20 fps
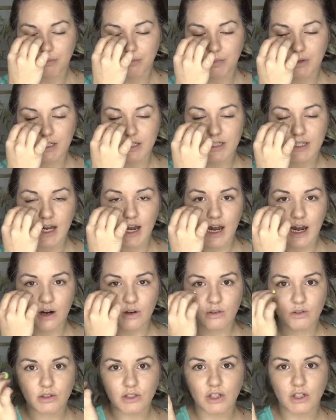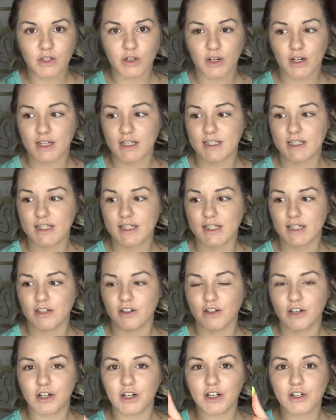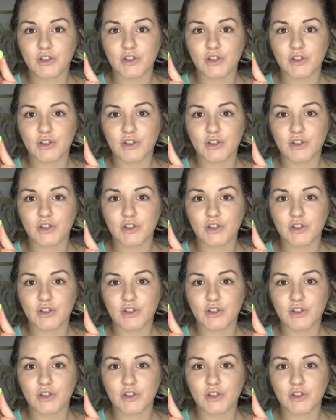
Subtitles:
blend out your concealer.